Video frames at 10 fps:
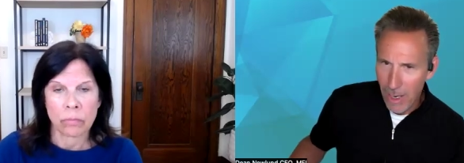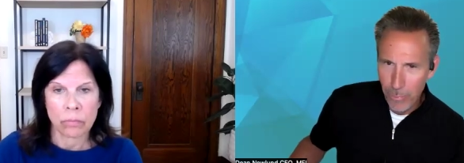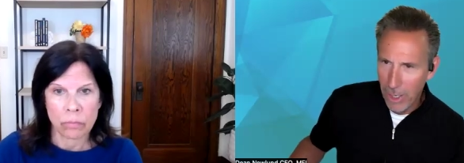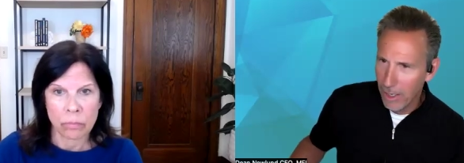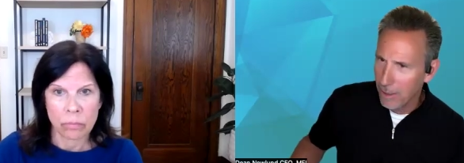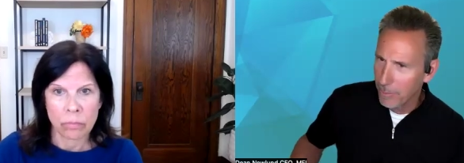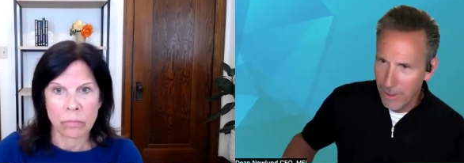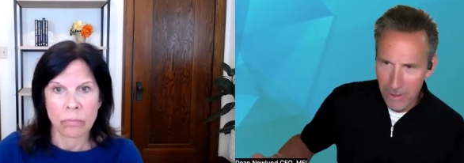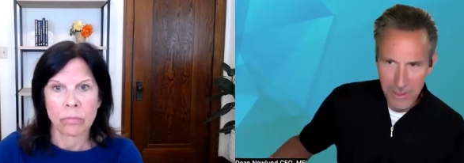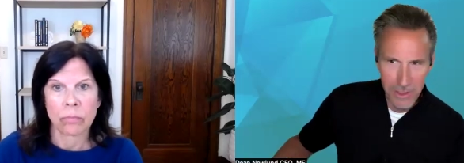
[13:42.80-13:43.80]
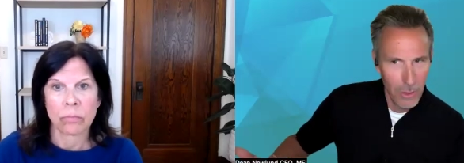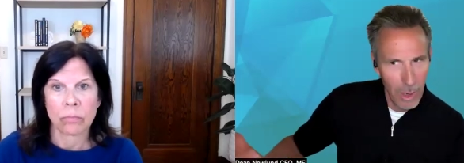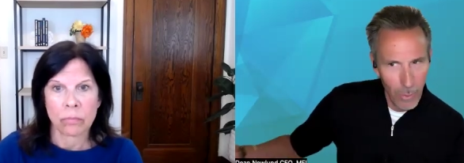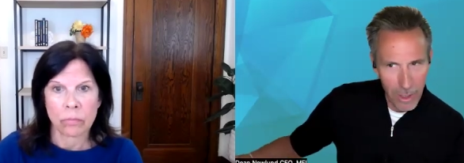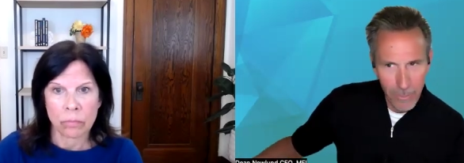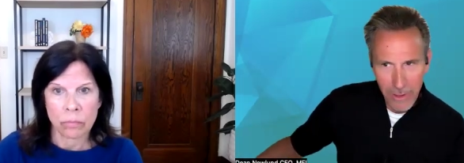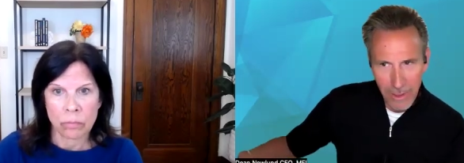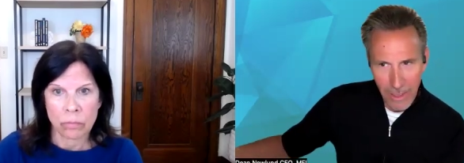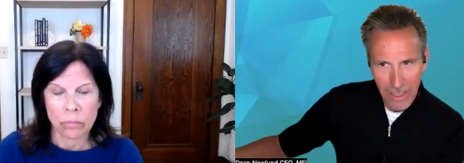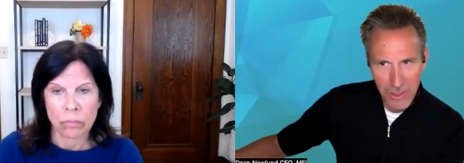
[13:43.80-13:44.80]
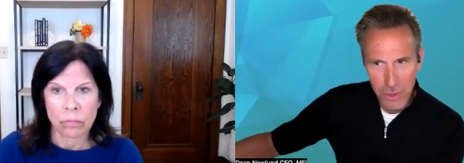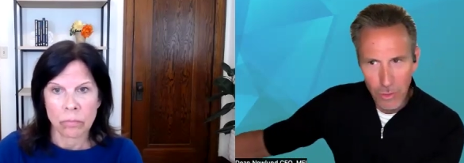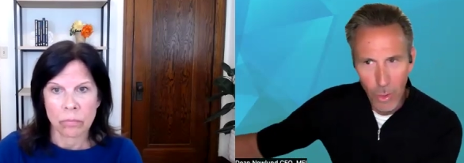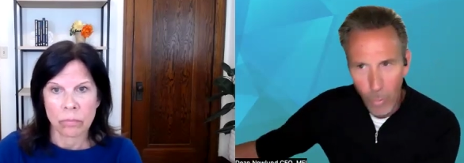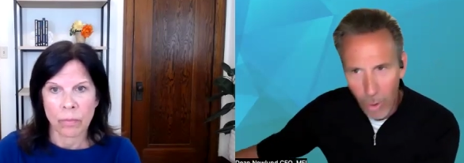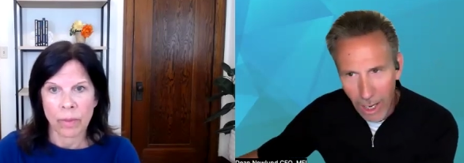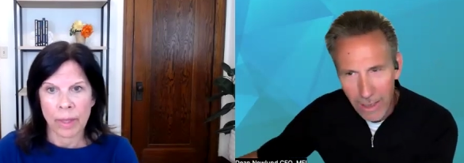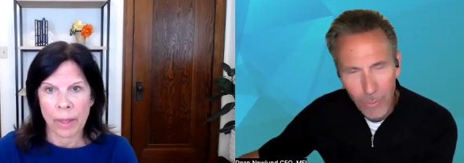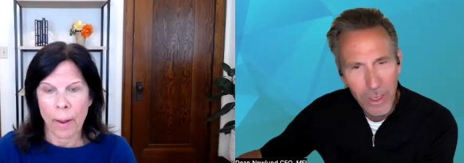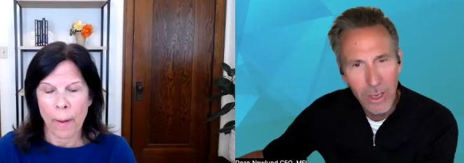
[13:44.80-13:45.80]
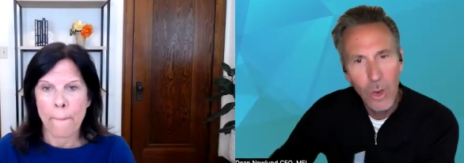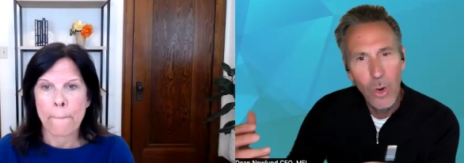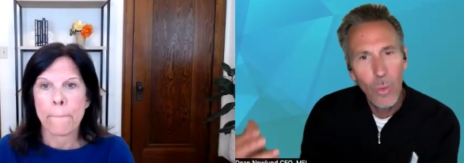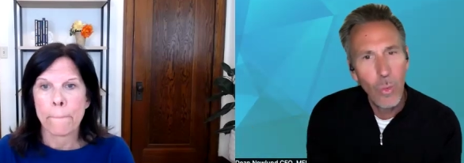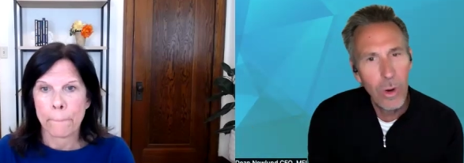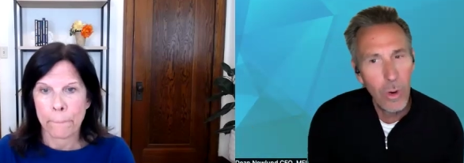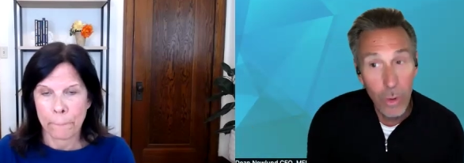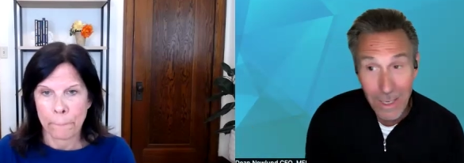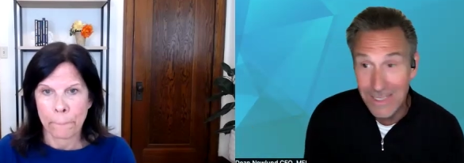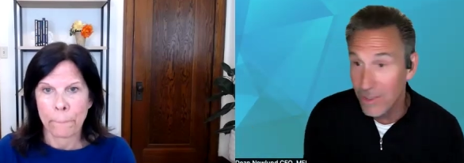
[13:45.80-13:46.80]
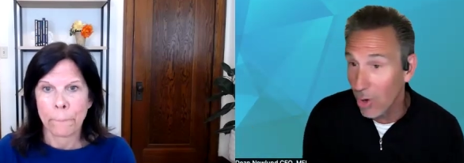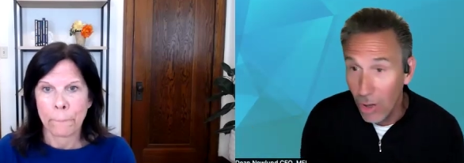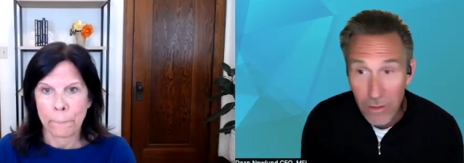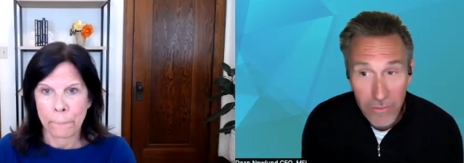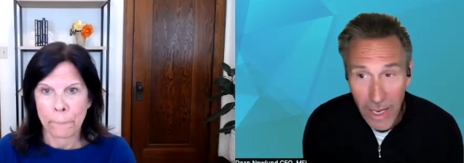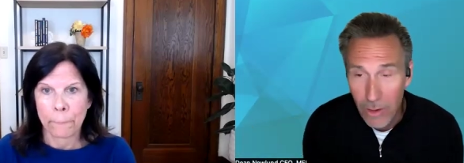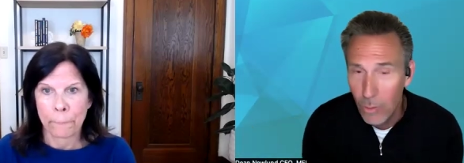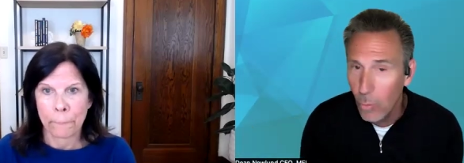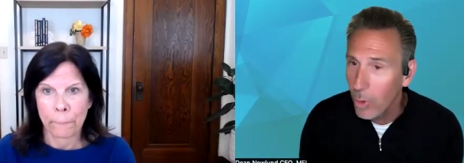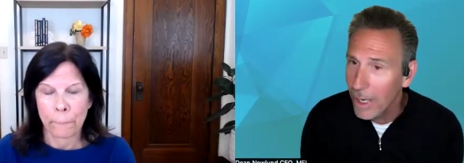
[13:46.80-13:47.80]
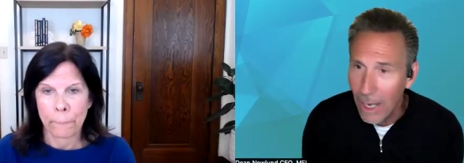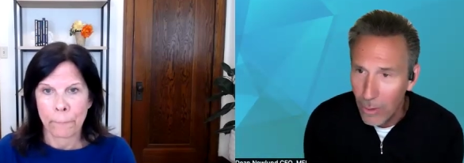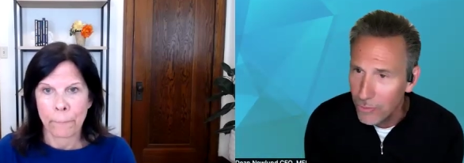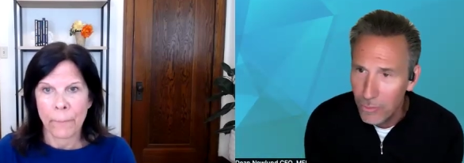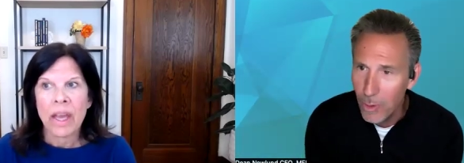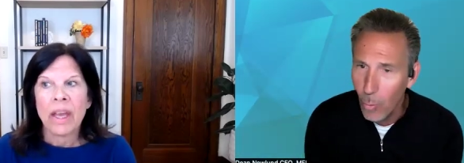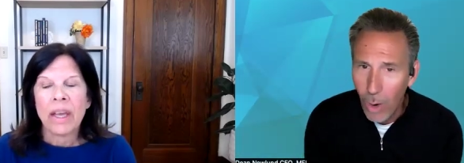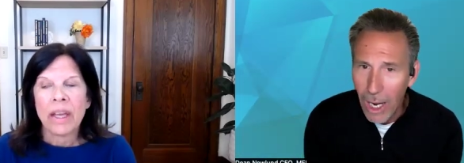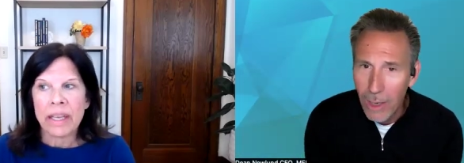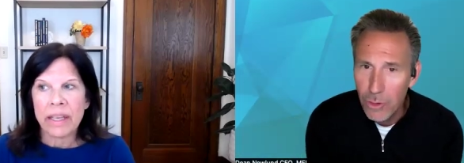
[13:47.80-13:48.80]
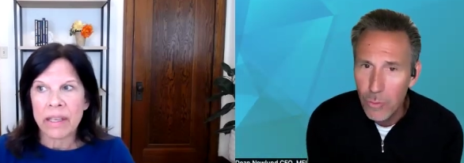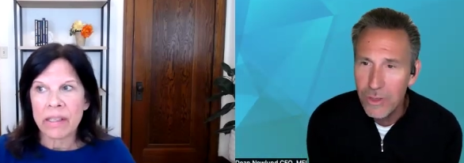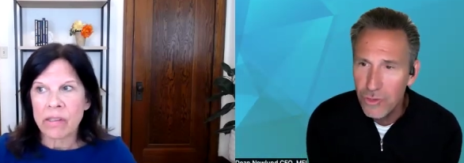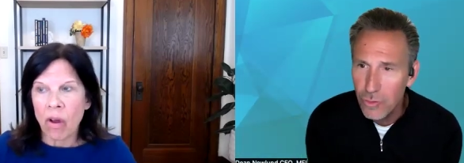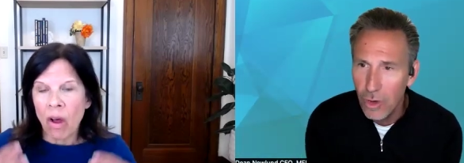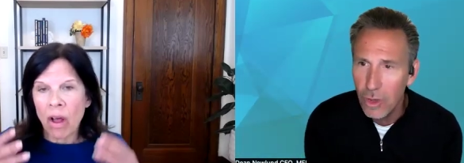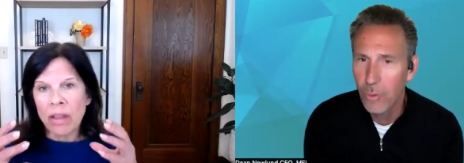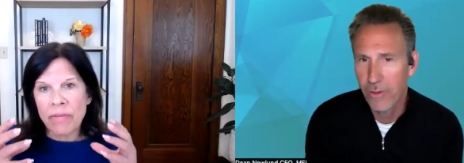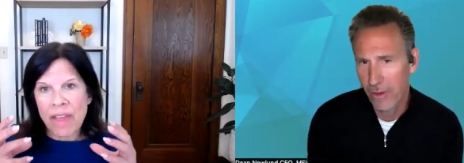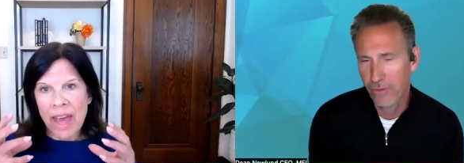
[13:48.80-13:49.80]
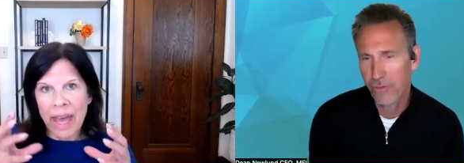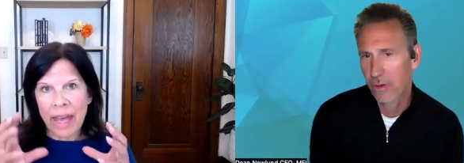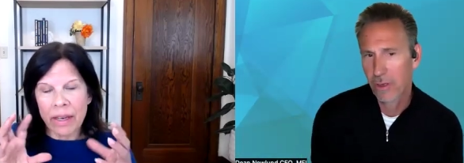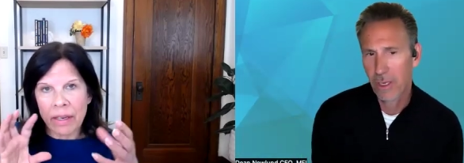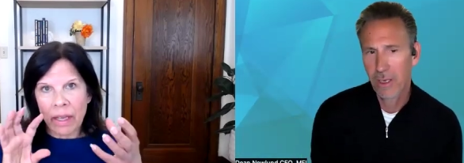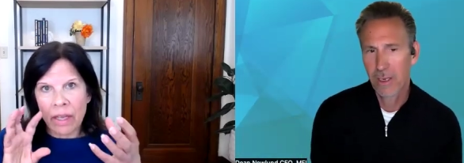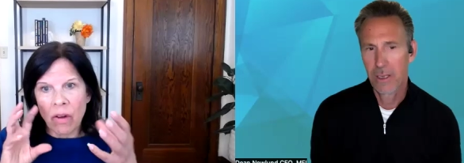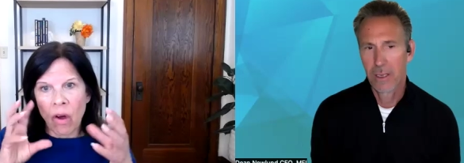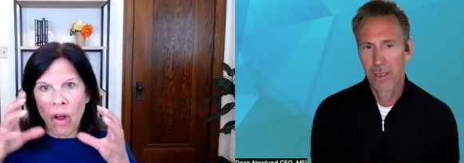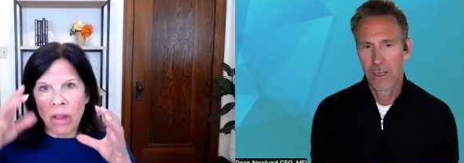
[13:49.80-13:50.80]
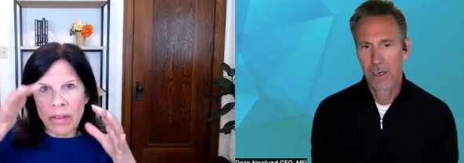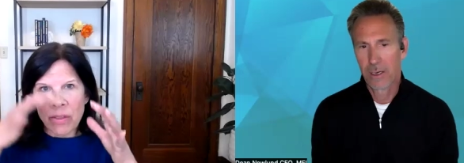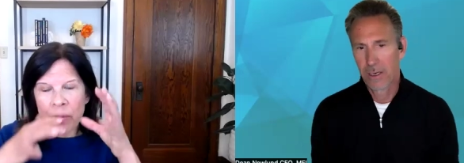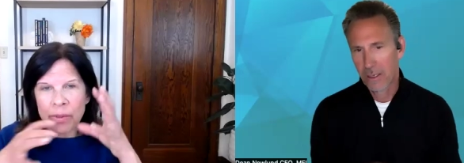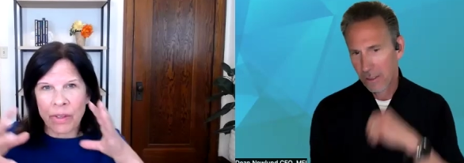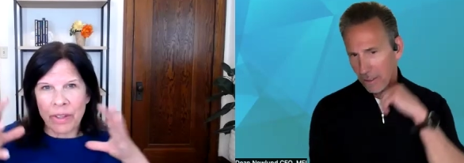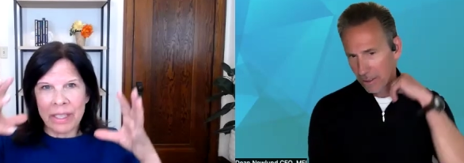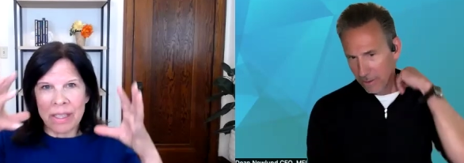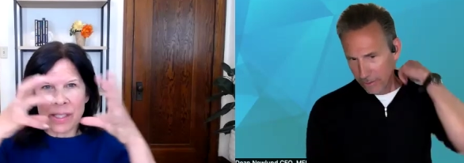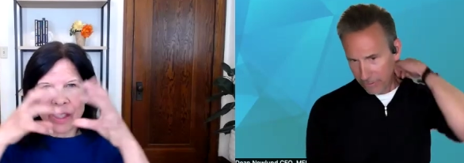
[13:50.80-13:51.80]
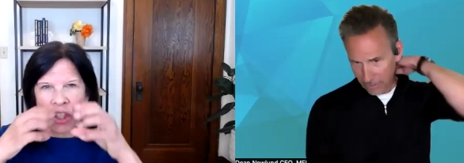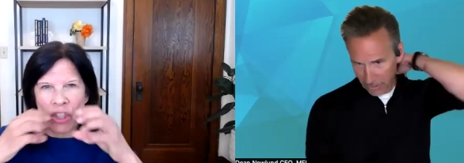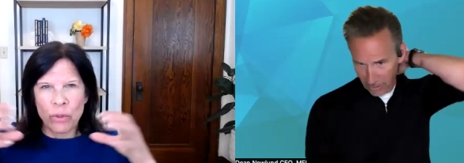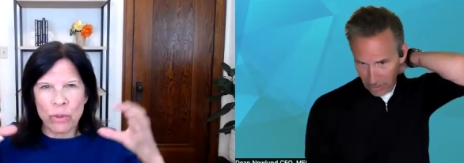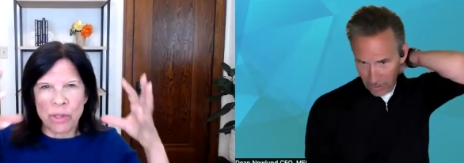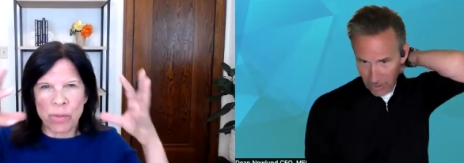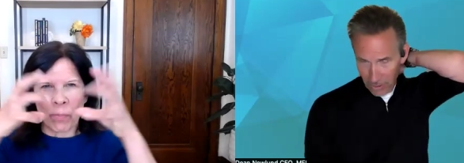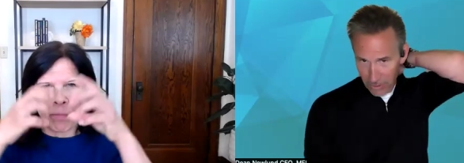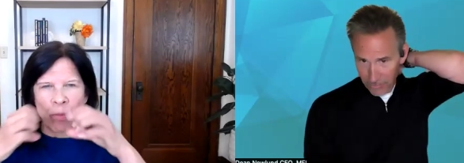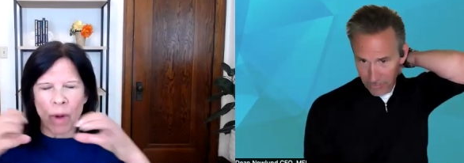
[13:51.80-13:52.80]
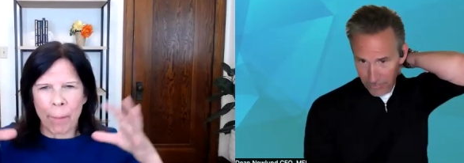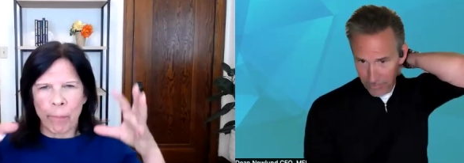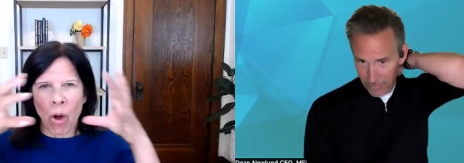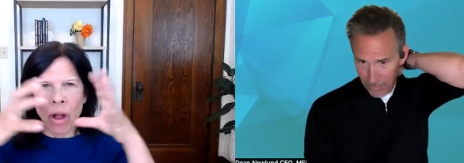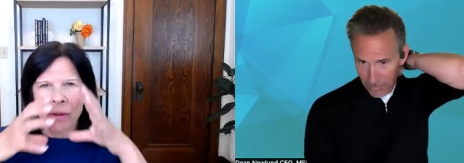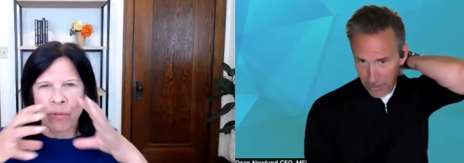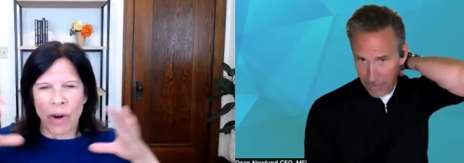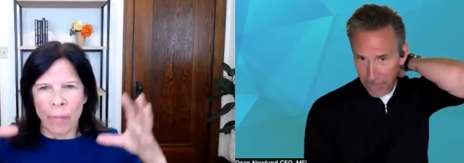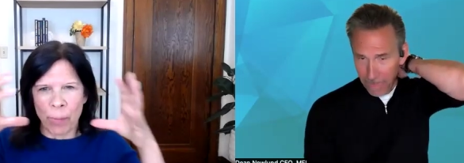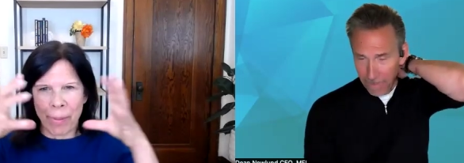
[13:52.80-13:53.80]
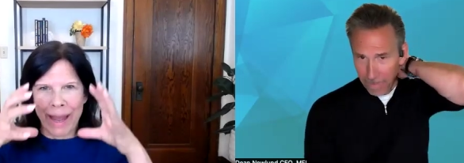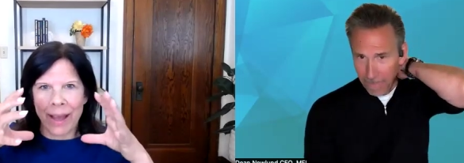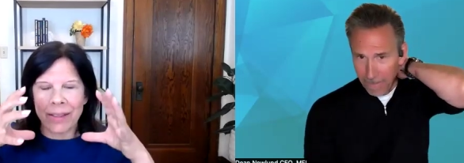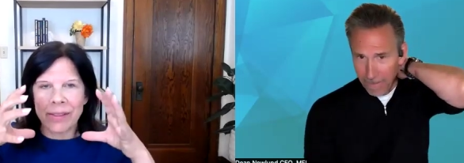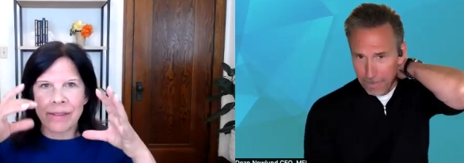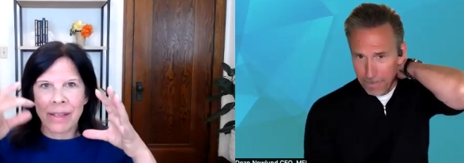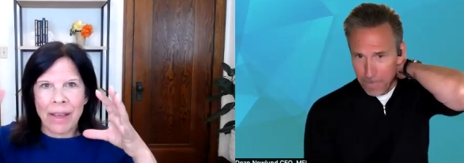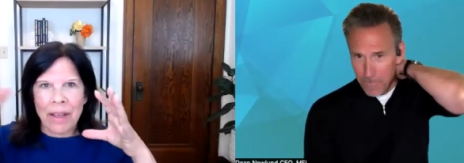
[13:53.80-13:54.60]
Speaker 1: empire because, you know, I want to be the next, you know what? I mean, or is it all of that or what else? I mean, why
Speaker 2: do we struggle with this? It is all of that. And all of those are in this huge ball of rubber bands